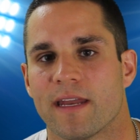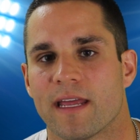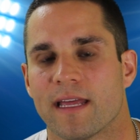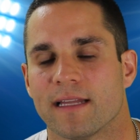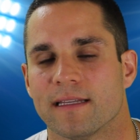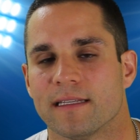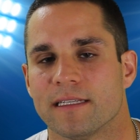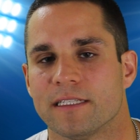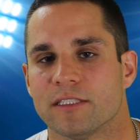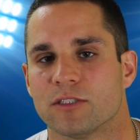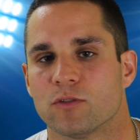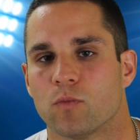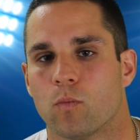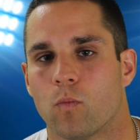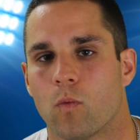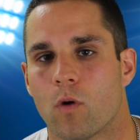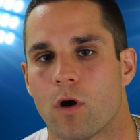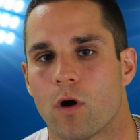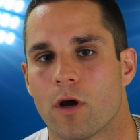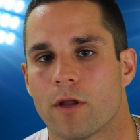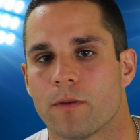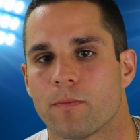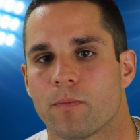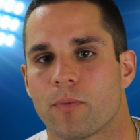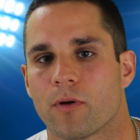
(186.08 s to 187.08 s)
at least
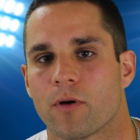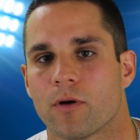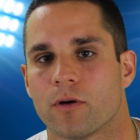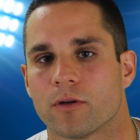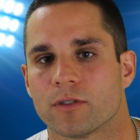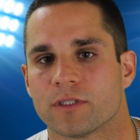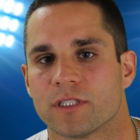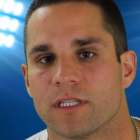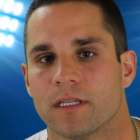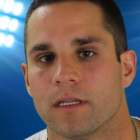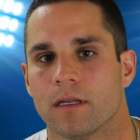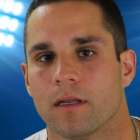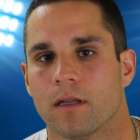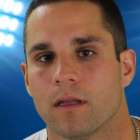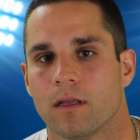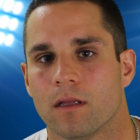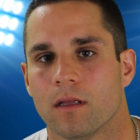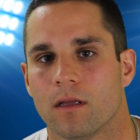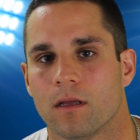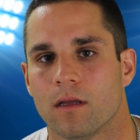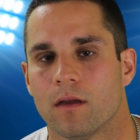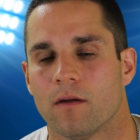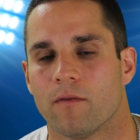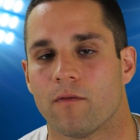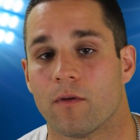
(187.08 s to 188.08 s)
one
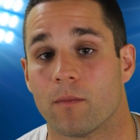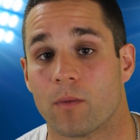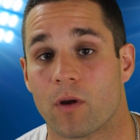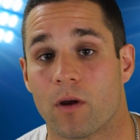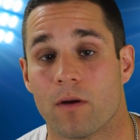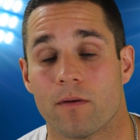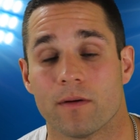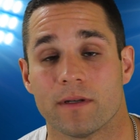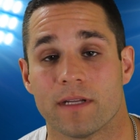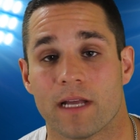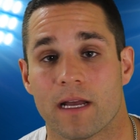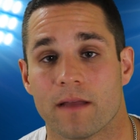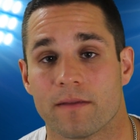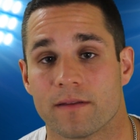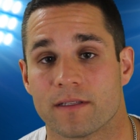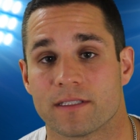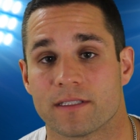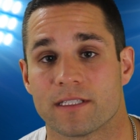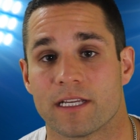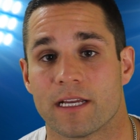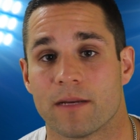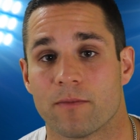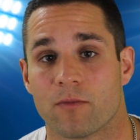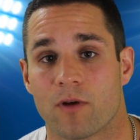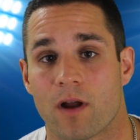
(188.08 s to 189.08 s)
person from going down the
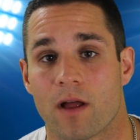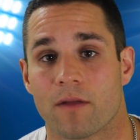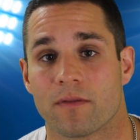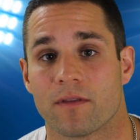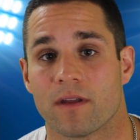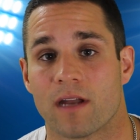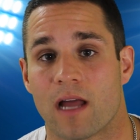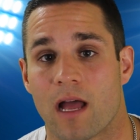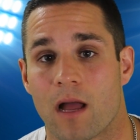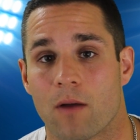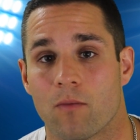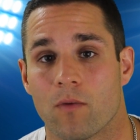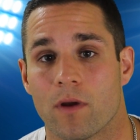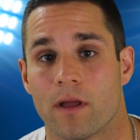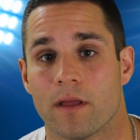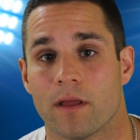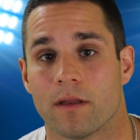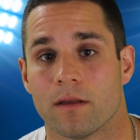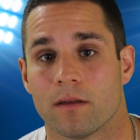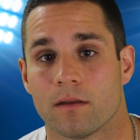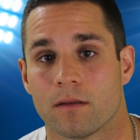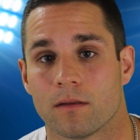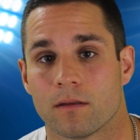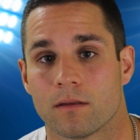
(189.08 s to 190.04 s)
same route that I went.